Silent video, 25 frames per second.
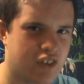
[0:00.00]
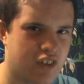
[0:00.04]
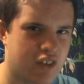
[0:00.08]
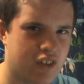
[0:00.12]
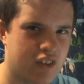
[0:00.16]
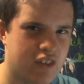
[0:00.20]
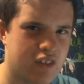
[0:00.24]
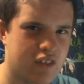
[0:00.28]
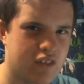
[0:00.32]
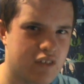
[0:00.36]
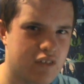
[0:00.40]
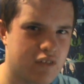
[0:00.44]

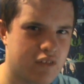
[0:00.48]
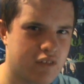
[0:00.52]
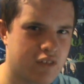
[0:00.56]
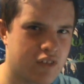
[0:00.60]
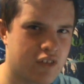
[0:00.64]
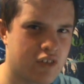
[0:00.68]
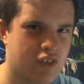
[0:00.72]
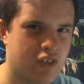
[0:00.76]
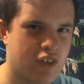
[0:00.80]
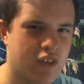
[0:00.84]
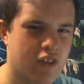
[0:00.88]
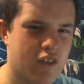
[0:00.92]
and,
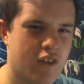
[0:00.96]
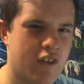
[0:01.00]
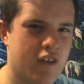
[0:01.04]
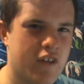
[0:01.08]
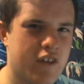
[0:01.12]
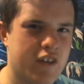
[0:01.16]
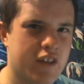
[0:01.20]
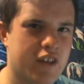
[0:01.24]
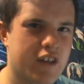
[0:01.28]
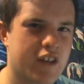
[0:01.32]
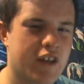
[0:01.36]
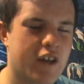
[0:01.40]

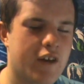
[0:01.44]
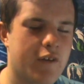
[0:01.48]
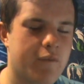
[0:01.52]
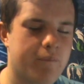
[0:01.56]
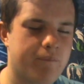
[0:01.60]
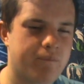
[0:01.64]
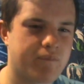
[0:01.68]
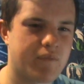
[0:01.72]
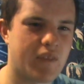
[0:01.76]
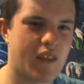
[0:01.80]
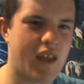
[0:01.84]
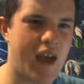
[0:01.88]
you know,
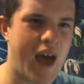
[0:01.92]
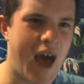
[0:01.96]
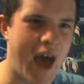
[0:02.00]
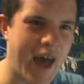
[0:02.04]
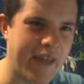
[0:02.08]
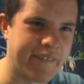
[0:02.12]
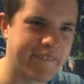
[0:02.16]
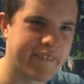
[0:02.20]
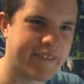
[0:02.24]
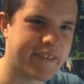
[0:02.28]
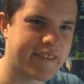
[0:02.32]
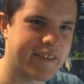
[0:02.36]

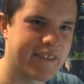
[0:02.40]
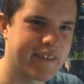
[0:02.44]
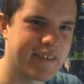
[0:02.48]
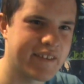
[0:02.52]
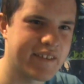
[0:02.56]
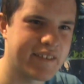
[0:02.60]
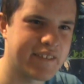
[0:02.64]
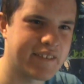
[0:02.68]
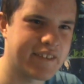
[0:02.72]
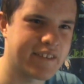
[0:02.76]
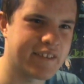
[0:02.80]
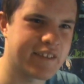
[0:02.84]

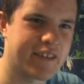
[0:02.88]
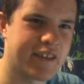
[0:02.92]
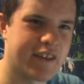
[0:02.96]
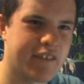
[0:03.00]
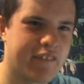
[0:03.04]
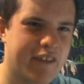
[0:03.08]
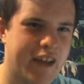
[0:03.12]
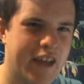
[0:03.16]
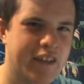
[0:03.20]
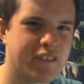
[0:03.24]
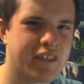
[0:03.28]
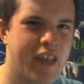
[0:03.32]
Anakin, you
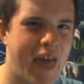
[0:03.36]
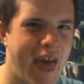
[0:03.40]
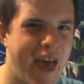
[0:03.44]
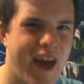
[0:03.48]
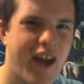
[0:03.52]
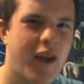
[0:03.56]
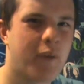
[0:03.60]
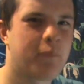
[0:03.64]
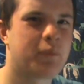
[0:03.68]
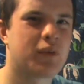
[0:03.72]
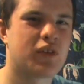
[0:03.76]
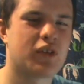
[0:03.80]
know, it
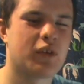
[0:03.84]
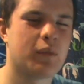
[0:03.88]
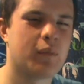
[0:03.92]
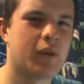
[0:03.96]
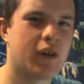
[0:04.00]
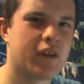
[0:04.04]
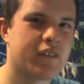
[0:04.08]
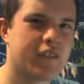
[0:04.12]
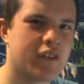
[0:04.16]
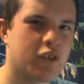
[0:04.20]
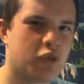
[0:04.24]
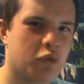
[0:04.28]
helps him
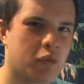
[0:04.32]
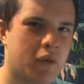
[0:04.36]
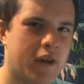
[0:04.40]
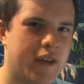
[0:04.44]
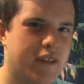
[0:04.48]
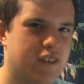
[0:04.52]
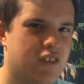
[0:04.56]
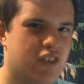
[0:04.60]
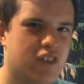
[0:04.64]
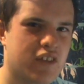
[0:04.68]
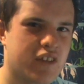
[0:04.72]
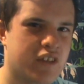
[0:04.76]
on his
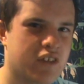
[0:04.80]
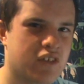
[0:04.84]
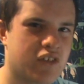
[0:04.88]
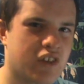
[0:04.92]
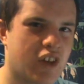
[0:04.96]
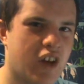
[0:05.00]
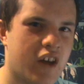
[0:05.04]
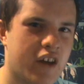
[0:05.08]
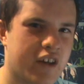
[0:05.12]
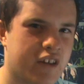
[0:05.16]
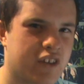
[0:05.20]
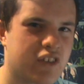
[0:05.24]
way to the
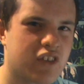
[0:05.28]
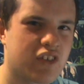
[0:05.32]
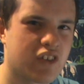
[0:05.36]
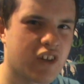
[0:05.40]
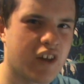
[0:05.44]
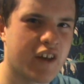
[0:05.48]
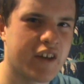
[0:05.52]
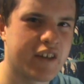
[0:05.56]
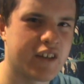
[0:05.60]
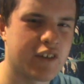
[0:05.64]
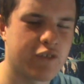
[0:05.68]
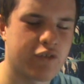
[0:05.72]
dark
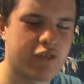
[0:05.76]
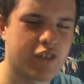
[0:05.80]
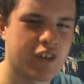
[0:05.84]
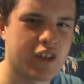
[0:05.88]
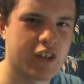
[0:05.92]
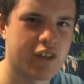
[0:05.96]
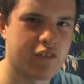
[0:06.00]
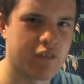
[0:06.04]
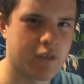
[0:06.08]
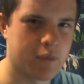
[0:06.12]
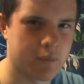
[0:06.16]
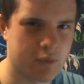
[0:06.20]
side, if you
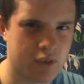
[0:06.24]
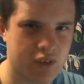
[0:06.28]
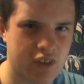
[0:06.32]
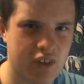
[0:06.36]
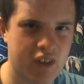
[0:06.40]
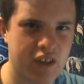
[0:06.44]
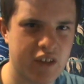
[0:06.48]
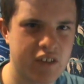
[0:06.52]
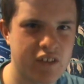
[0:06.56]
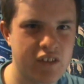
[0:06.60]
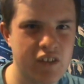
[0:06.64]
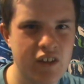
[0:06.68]
know what I'm
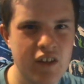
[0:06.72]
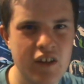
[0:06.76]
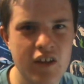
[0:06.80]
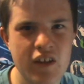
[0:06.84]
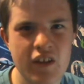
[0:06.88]
saying.